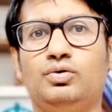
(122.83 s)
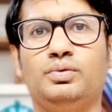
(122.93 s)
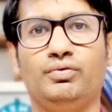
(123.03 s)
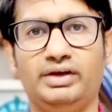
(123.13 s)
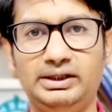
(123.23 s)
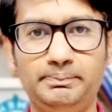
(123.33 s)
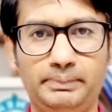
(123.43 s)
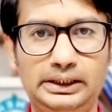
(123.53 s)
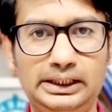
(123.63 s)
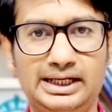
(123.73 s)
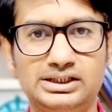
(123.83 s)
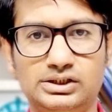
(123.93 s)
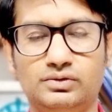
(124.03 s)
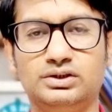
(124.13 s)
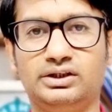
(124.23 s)
to be very pale, and
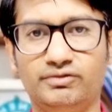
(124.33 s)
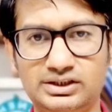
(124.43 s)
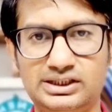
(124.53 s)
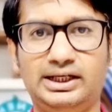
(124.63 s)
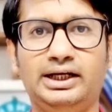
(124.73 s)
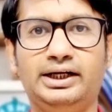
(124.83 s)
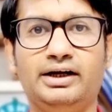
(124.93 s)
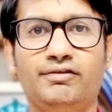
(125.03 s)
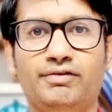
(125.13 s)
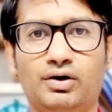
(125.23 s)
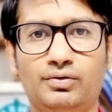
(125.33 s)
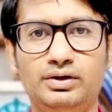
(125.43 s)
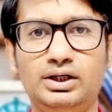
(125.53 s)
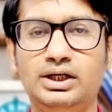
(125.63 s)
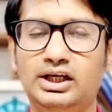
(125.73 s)
she was investigated and found
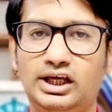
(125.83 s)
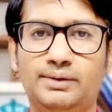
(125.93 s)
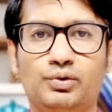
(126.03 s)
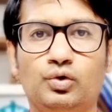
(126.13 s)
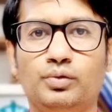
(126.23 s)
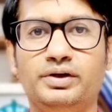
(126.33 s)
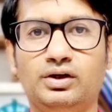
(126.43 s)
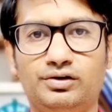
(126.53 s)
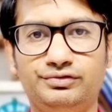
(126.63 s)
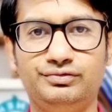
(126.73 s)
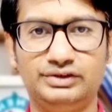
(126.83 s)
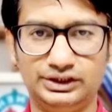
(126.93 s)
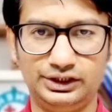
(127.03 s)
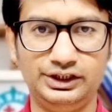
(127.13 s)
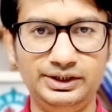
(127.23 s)
hemoglobin of
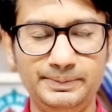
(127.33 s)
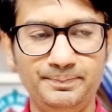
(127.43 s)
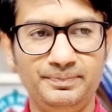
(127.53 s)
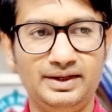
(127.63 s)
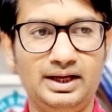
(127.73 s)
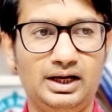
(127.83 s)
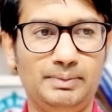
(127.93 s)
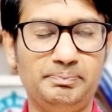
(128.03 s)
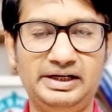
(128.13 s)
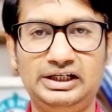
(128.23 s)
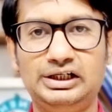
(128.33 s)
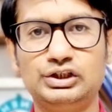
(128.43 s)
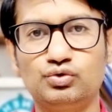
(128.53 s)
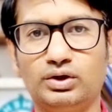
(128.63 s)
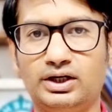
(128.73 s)
3.
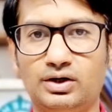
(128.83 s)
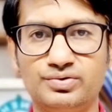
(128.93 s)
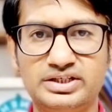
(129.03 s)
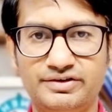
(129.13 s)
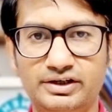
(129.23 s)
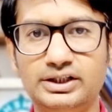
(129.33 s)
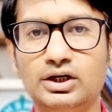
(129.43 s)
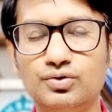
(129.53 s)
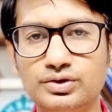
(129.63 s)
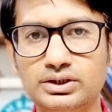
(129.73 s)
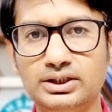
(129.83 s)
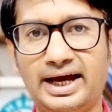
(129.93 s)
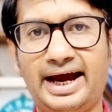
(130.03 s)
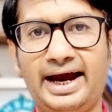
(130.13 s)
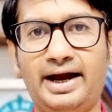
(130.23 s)
Platelets were around 70,000,
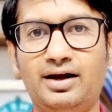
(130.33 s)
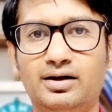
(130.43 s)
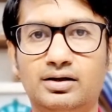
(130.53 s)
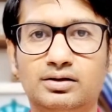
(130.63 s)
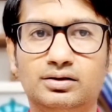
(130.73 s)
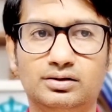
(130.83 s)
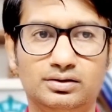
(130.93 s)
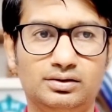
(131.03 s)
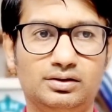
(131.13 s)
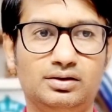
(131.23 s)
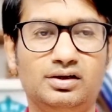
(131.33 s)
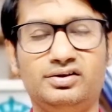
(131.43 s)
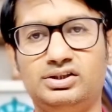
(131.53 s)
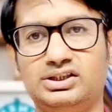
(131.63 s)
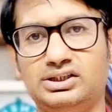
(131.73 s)
and her
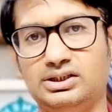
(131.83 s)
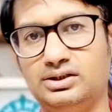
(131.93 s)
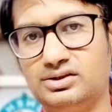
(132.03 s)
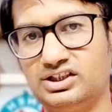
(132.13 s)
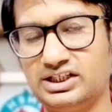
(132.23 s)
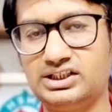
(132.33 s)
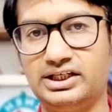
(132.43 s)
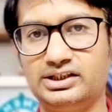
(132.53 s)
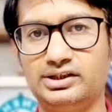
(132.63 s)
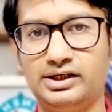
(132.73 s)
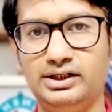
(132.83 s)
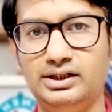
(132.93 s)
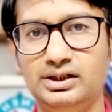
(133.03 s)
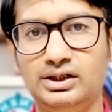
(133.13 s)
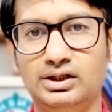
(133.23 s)
chest x-ray,
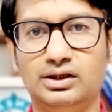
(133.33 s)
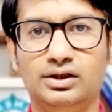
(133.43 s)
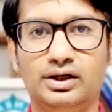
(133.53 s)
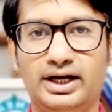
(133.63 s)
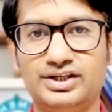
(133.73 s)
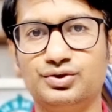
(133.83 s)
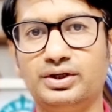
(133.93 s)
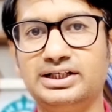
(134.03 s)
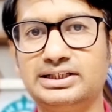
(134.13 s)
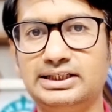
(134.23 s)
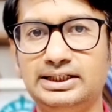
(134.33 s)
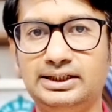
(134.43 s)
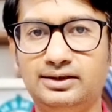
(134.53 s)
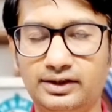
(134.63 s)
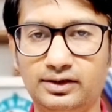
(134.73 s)
as you can see
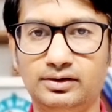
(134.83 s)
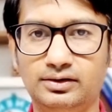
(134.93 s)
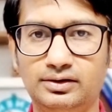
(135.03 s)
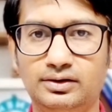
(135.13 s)
it here,